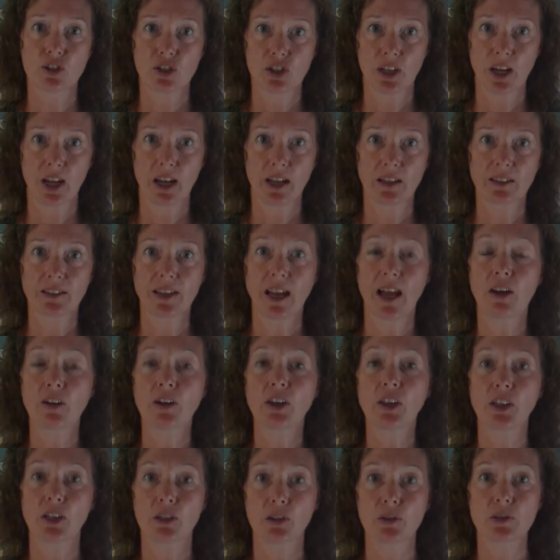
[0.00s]
child how
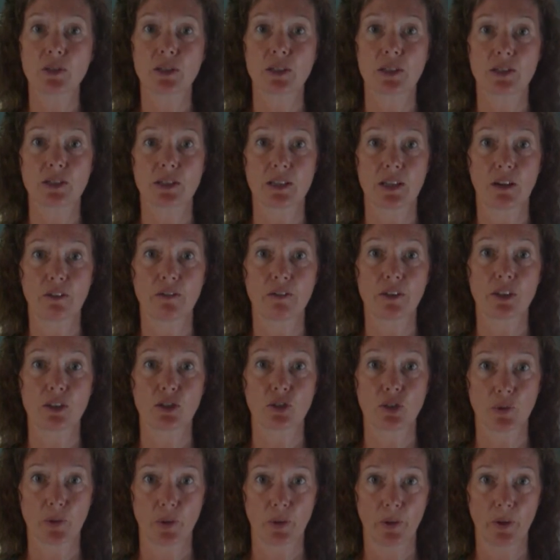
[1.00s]
to use their
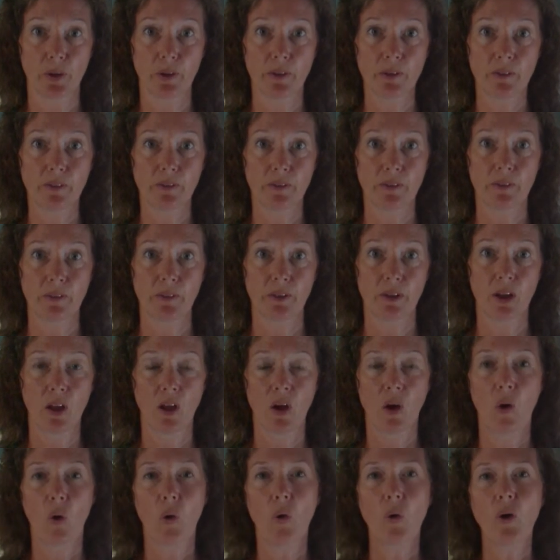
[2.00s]
self-control?
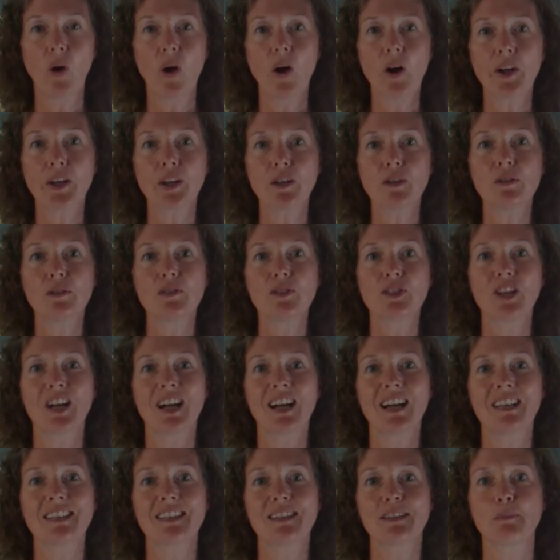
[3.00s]
Or are you
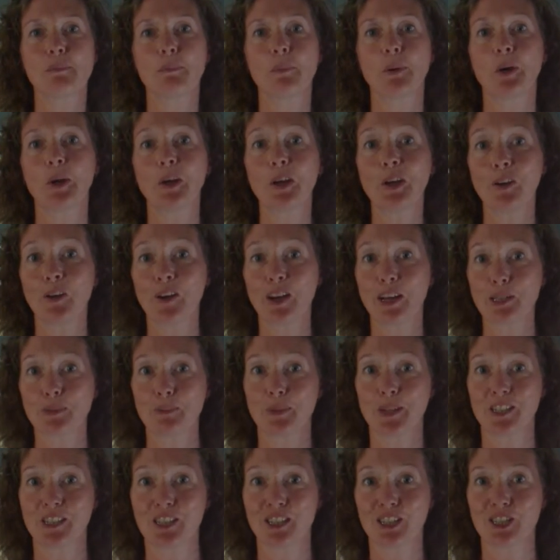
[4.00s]
just putting your
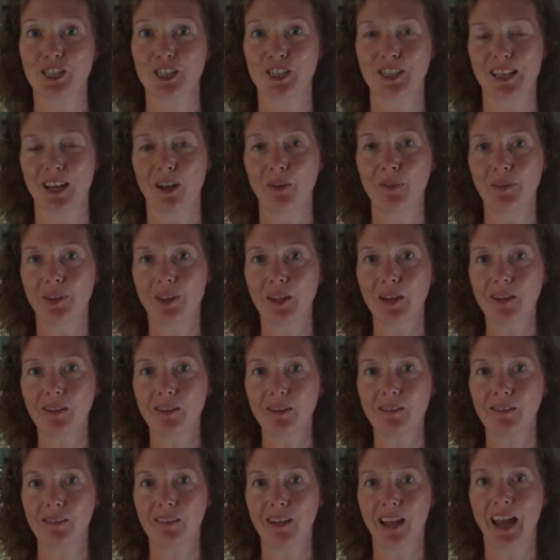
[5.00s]
expectations out
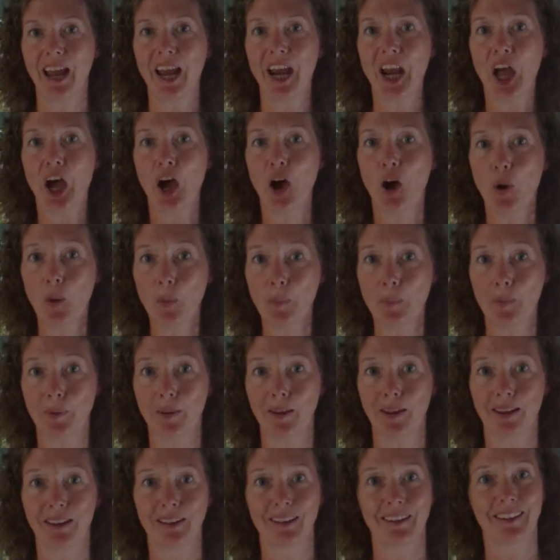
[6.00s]
there and
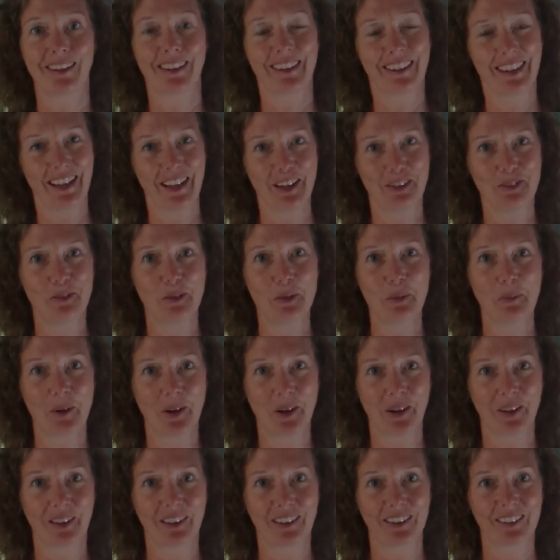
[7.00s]
hoping that it will
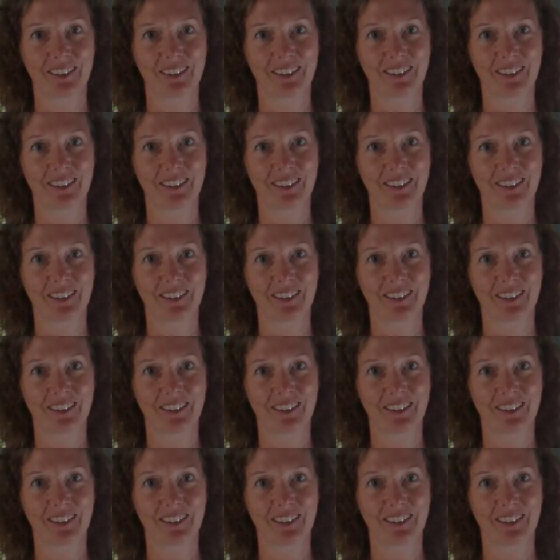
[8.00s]
work?